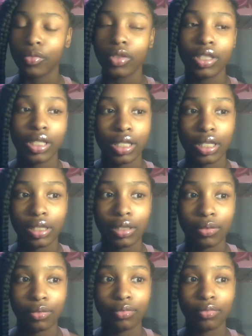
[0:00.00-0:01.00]

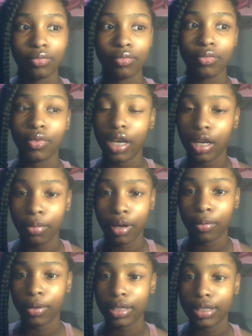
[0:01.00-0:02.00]
She's in a better
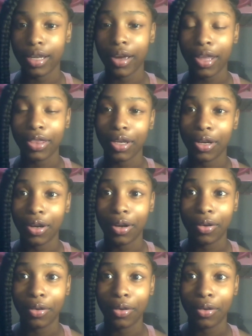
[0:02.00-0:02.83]
place now after